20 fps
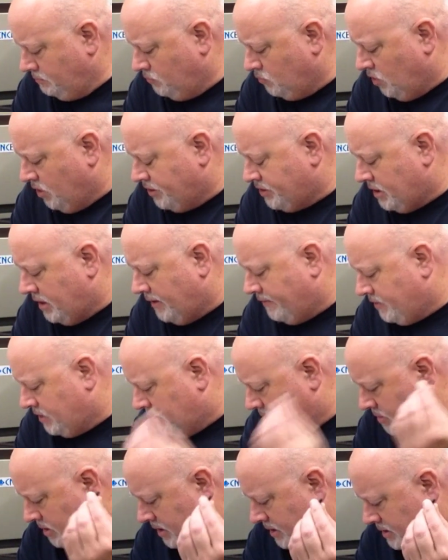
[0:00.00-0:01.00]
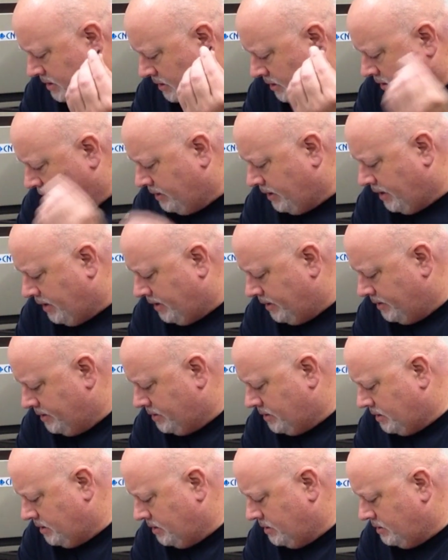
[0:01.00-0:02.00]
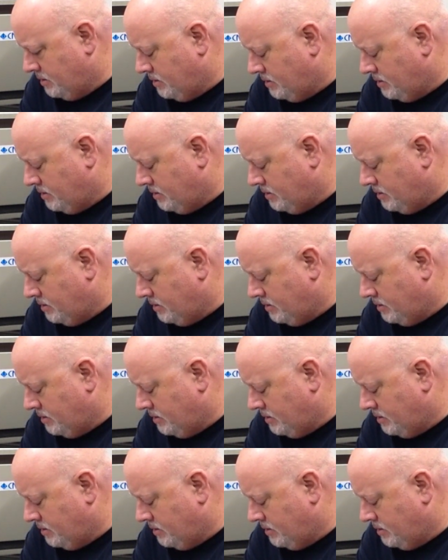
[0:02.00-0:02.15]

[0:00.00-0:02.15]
We also have some of these little guys,